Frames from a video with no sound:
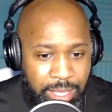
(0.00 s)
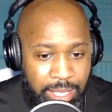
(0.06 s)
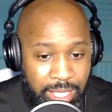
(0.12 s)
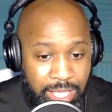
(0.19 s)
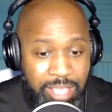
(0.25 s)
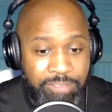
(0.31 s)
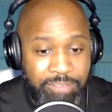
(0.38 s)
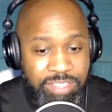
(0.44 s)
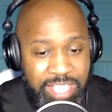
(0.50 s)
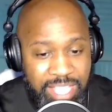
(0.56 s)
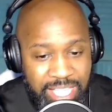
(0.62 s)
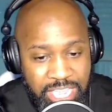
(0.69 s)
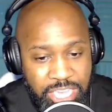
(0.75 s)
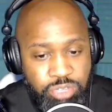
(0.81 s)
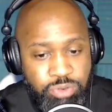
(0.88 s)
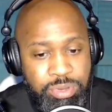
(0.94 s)
if the
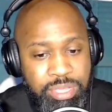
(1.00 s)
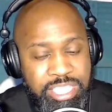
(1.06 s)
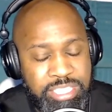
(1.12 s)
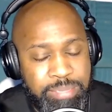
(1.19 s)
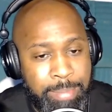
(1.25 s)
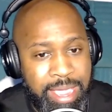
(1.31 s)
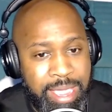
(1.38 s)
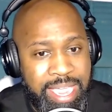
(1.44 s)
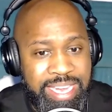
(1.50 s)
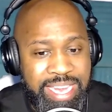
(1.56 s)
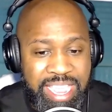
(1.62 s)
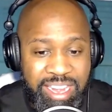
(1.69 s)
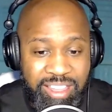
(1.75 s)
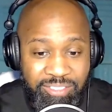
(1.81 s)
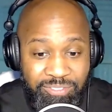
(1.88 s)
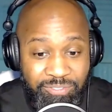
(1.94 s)
entry is made in
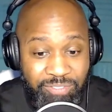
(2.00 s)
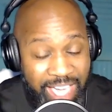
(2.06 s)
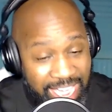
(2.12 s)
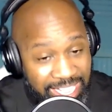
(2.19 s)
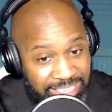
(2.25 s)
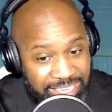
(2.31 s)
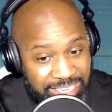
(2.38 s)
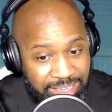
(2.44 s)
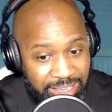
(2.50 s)
a violent,